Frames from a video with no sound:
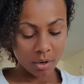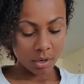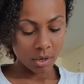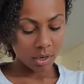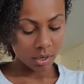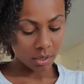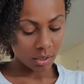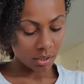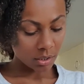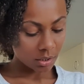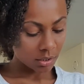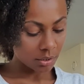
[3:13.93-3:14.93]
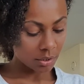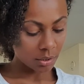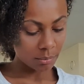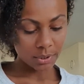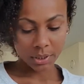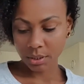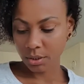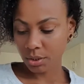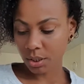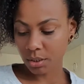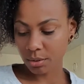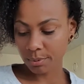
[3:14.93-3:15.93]
the Hermit, and the
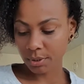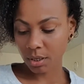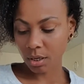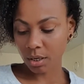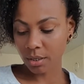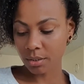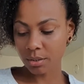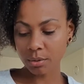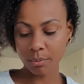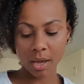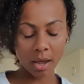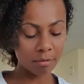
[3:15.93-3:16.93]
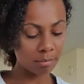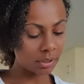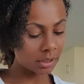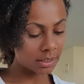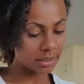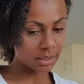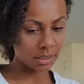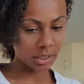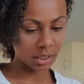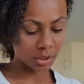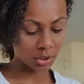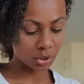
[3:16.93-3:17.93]
Judgment card. So we have been
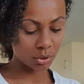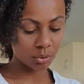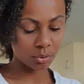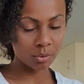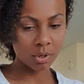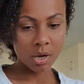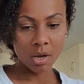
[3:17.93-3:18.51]
listening to